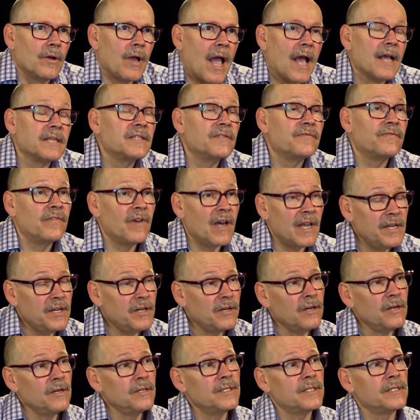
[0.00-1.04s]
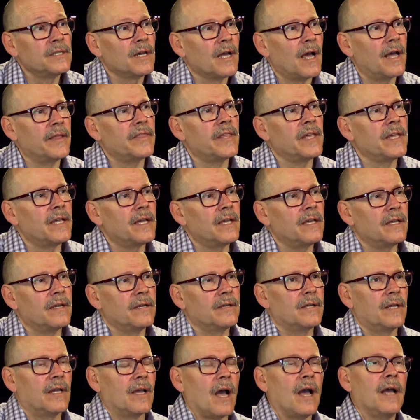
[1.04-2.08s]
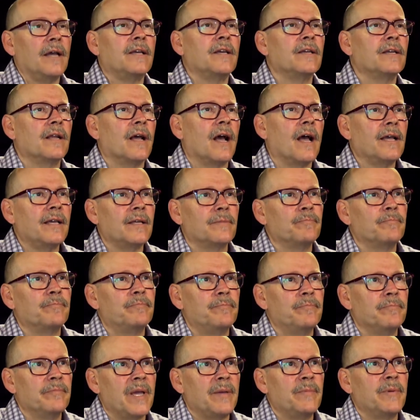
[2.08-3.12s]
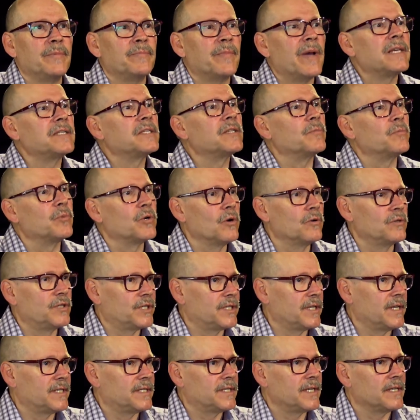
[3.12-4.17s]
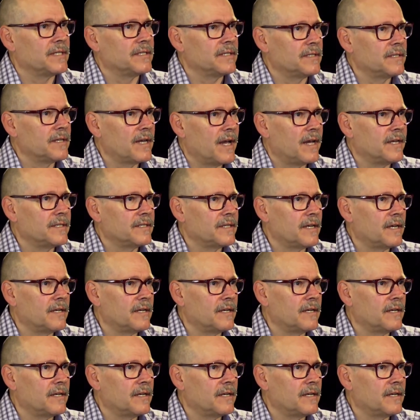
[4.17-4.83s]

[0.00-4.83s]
As funders, I think I can maybe best approach this as